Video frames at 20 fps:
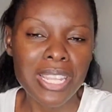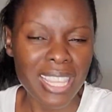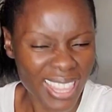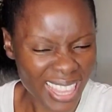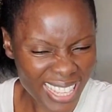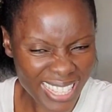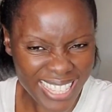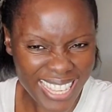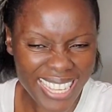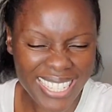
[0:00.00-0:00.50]

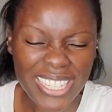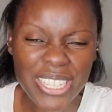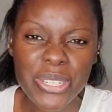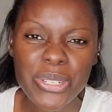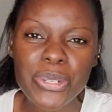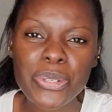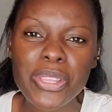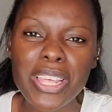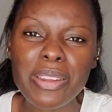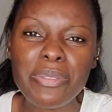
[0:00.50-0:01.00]
let's get
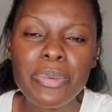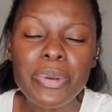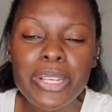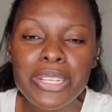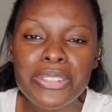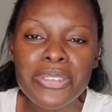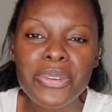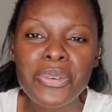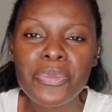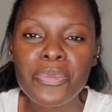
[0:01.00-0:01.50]
into the
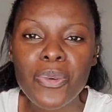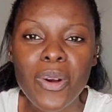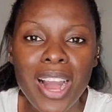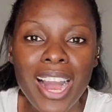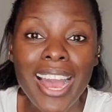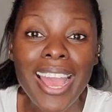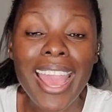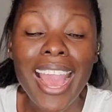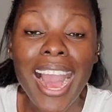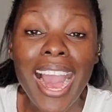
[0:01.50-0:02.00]
reason
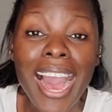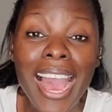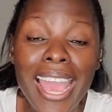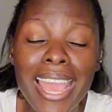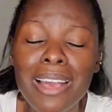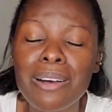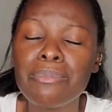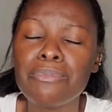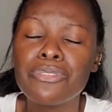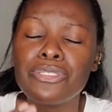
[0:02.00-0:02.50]
why I
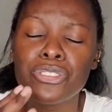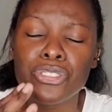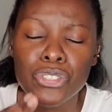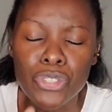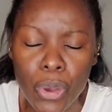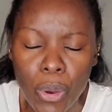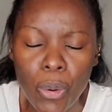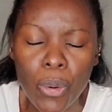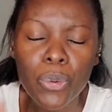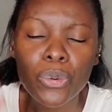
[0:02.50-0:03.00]
am
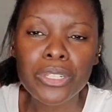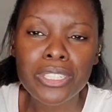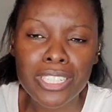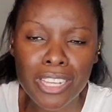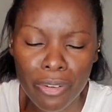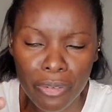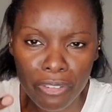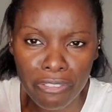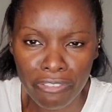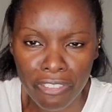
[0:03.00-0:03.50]
so
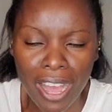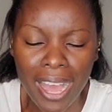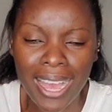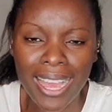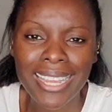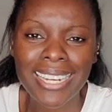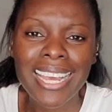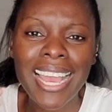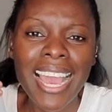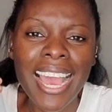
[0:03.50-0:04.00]

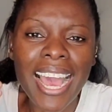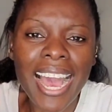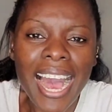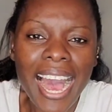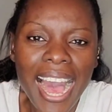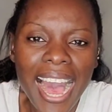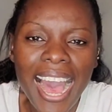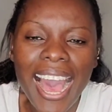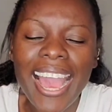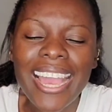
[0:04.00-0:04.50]
terrified.
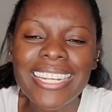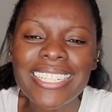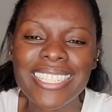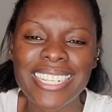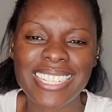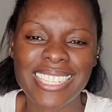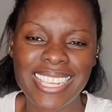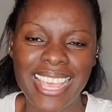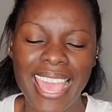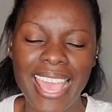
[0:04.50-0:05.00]
I
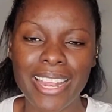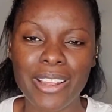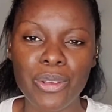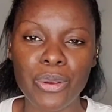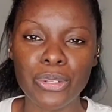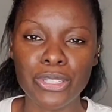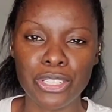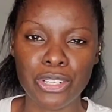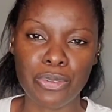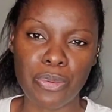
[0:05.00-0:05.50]
just hate
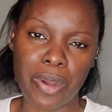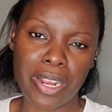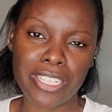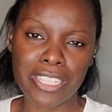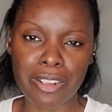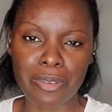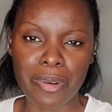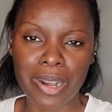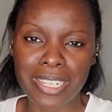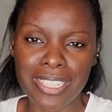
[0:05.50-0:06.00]
going to
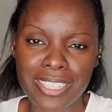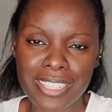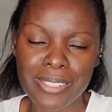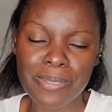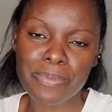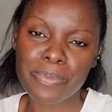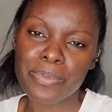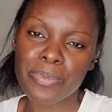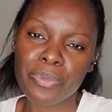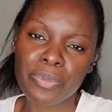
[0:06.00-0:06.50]
restaurants.
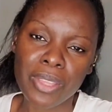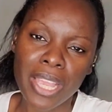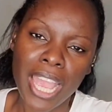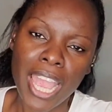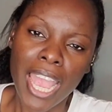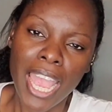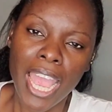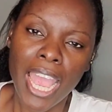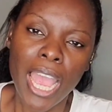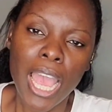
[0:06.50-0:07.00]

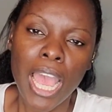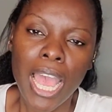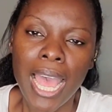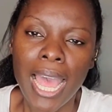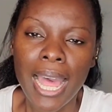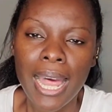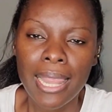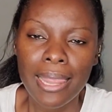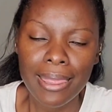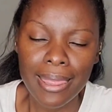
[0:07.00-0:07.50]

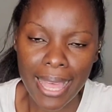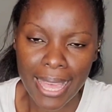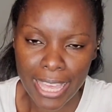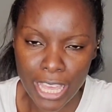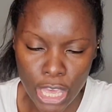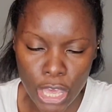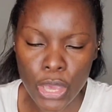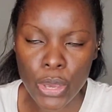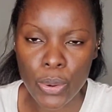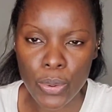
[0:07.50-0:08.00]

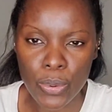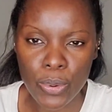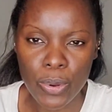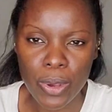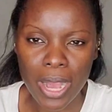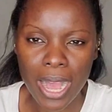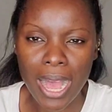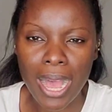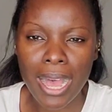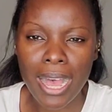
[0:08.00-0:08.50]
Like you,
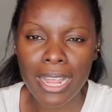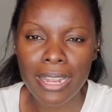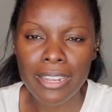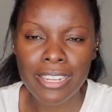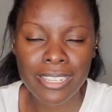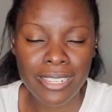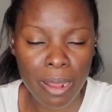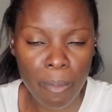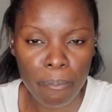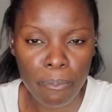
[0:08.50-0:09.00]

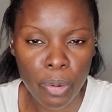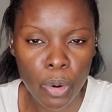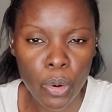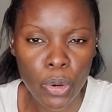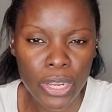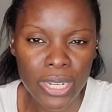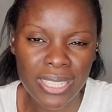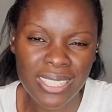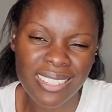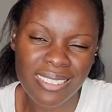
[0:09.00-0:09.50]
at some
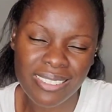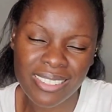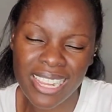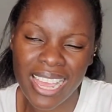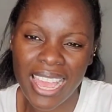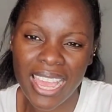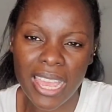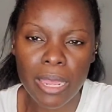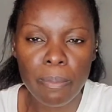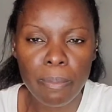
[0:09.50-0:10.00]
point,
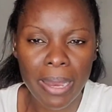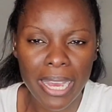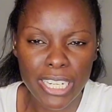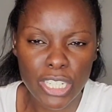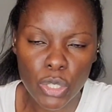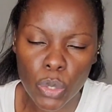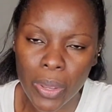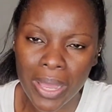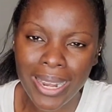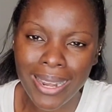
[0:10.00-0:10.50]
say in my
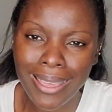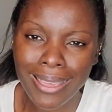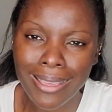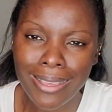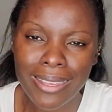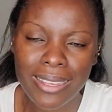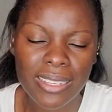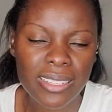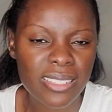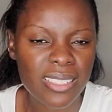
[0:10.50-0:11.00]

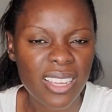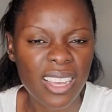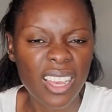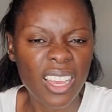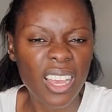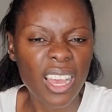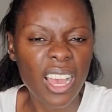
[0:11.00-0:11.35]
20s,